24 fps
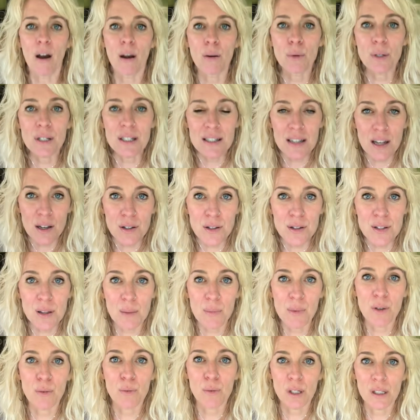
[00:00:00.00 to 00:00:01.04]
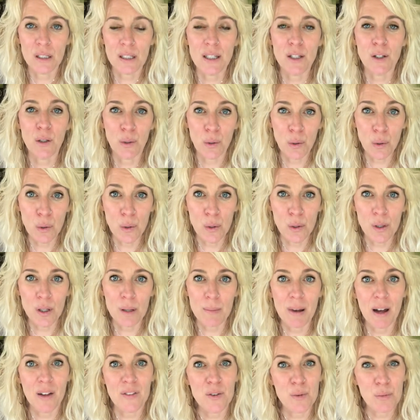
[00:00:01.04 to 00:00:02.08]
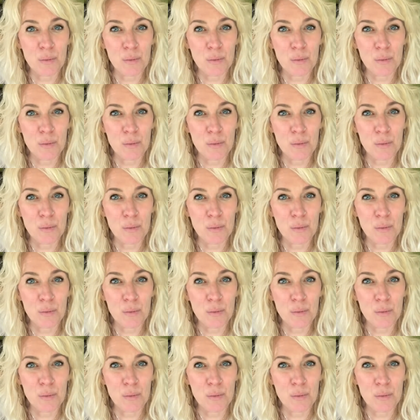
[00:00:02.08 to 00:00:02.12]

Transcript: I want to tell you something really cool about the